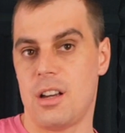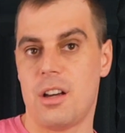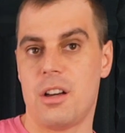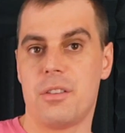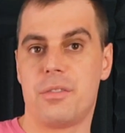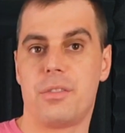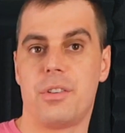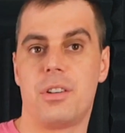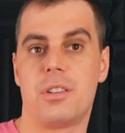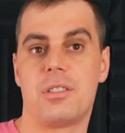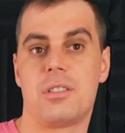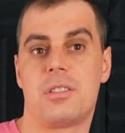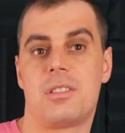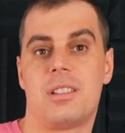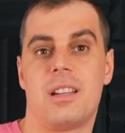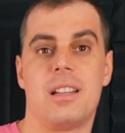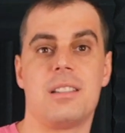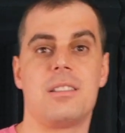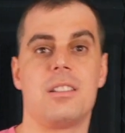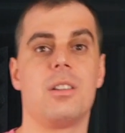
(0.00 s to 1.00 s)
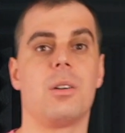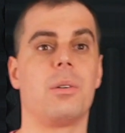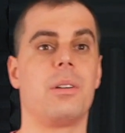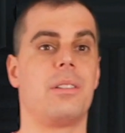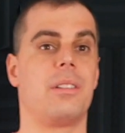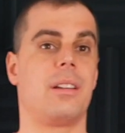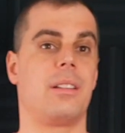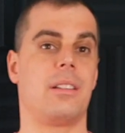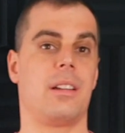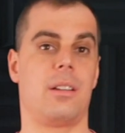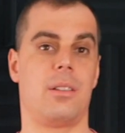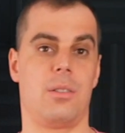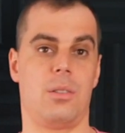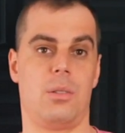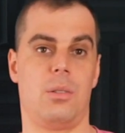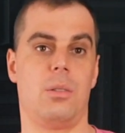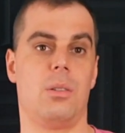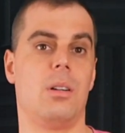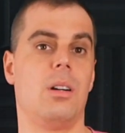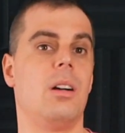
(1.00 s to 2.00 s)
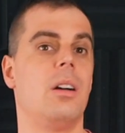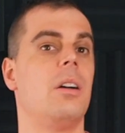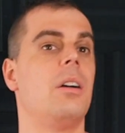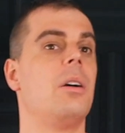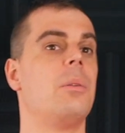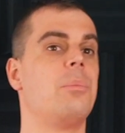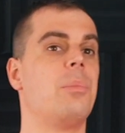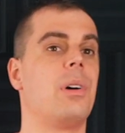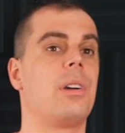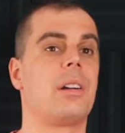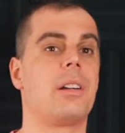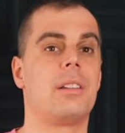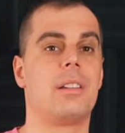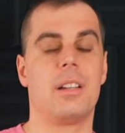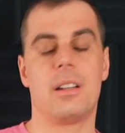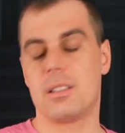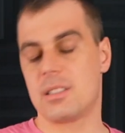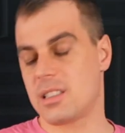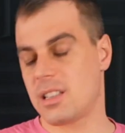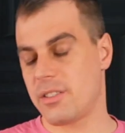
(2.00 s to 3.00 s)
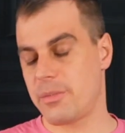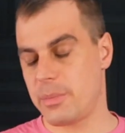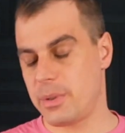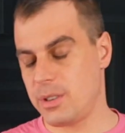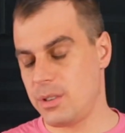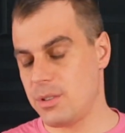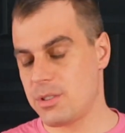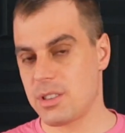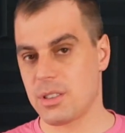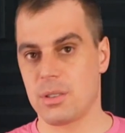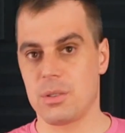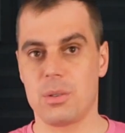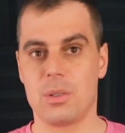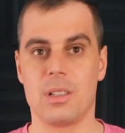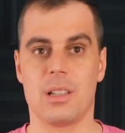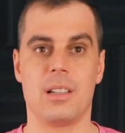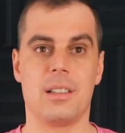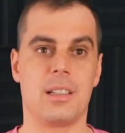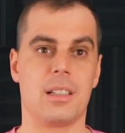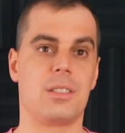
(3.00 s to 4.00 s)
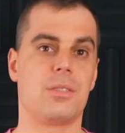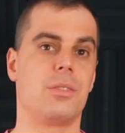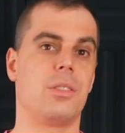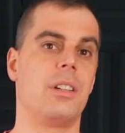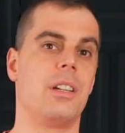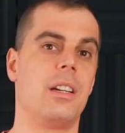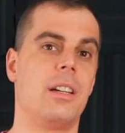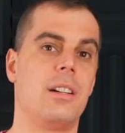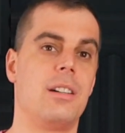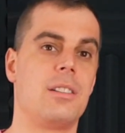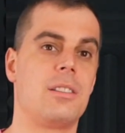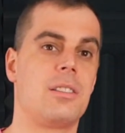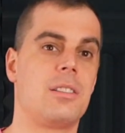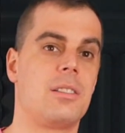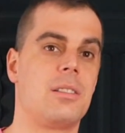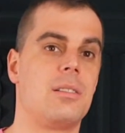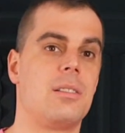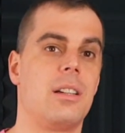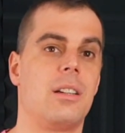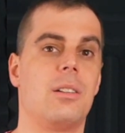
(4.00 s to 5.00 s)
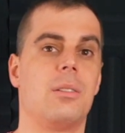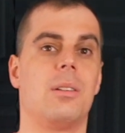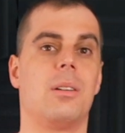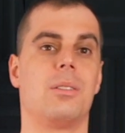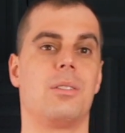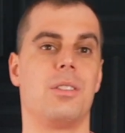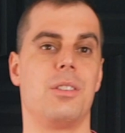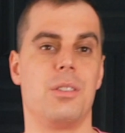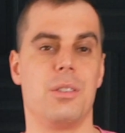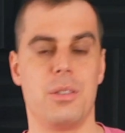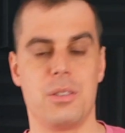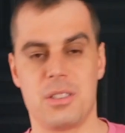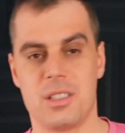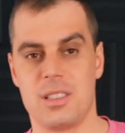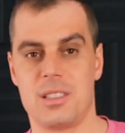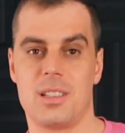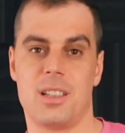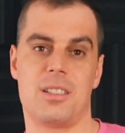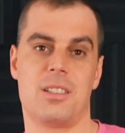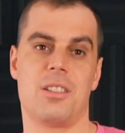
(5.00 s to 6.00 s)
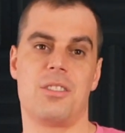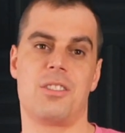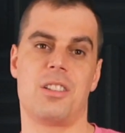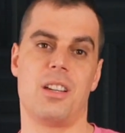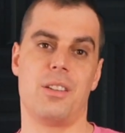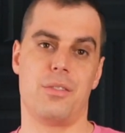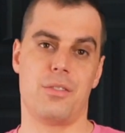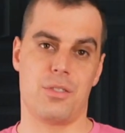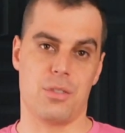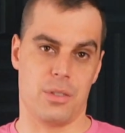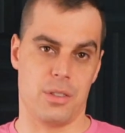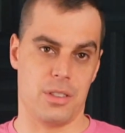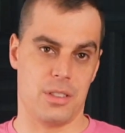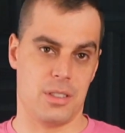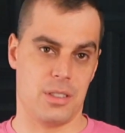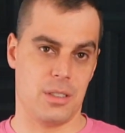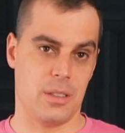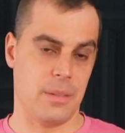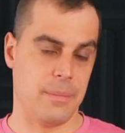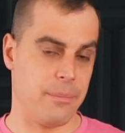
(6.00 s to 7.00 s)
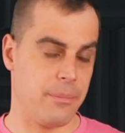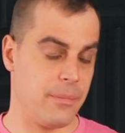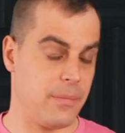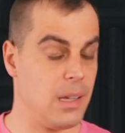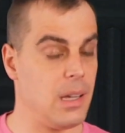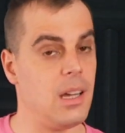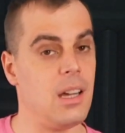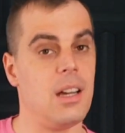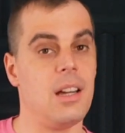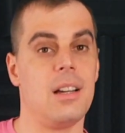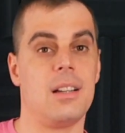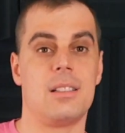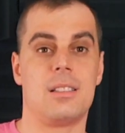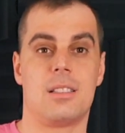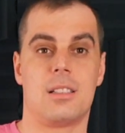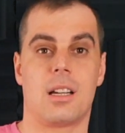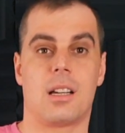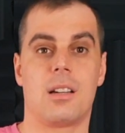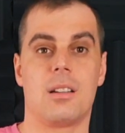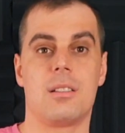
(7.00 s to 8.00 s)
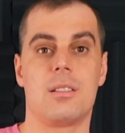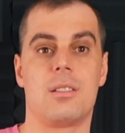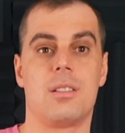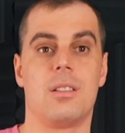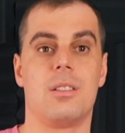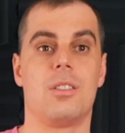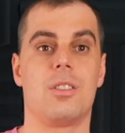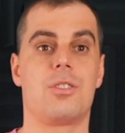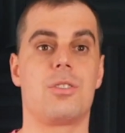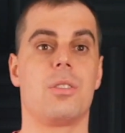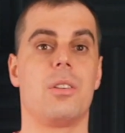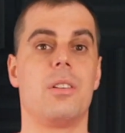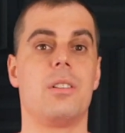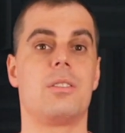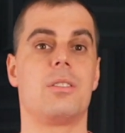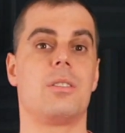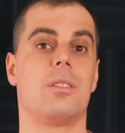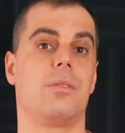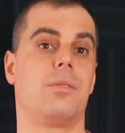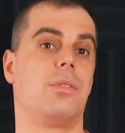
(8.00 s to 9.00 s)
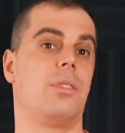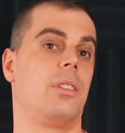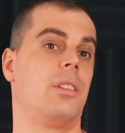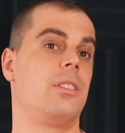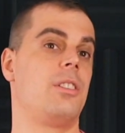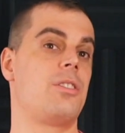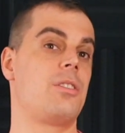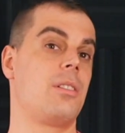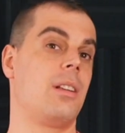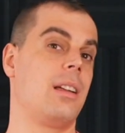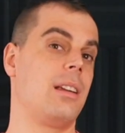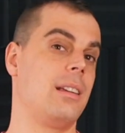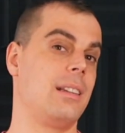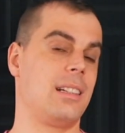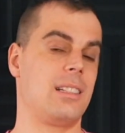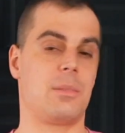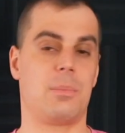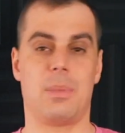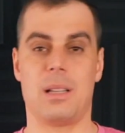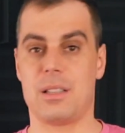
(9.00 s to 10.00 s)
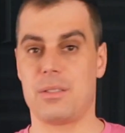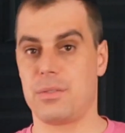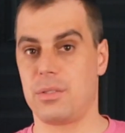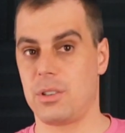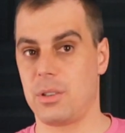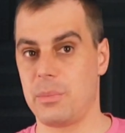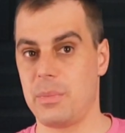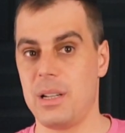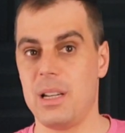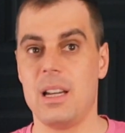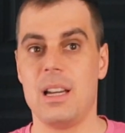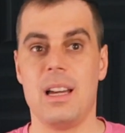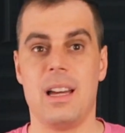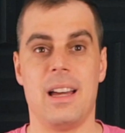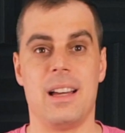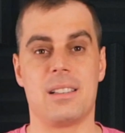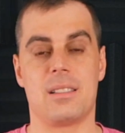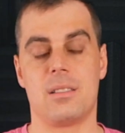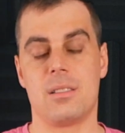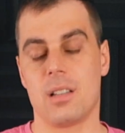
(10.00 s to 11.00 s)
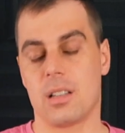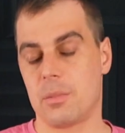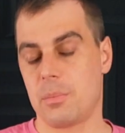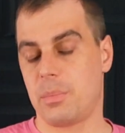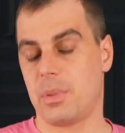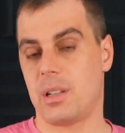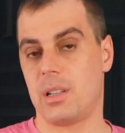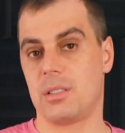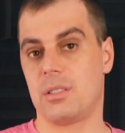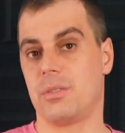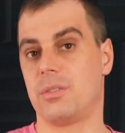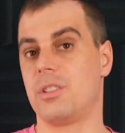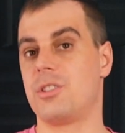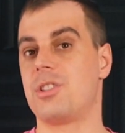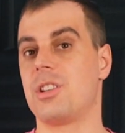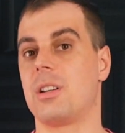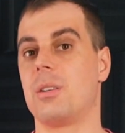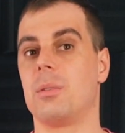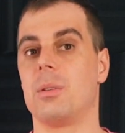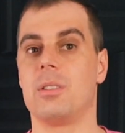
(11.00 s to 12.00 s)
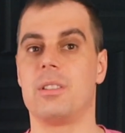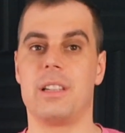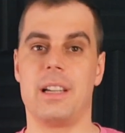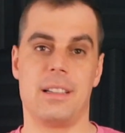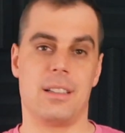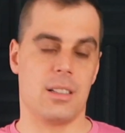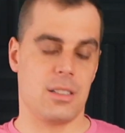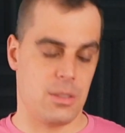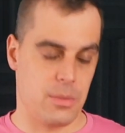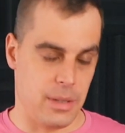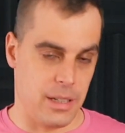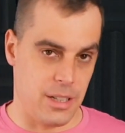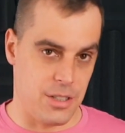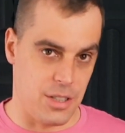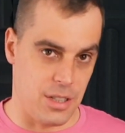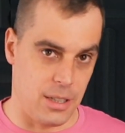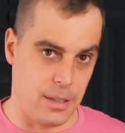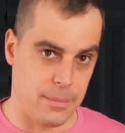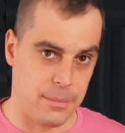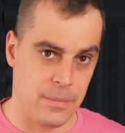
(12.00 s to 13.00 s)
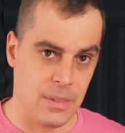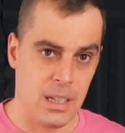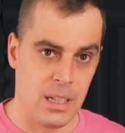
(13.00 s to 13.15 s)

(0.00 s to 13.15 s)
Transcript: First, it's the only thing they know. Marketeers have been using Google Analytics for years, they know how to use it, it's a safe choice. Second, the choice for a digital analytics platform is not part of the general data strategy.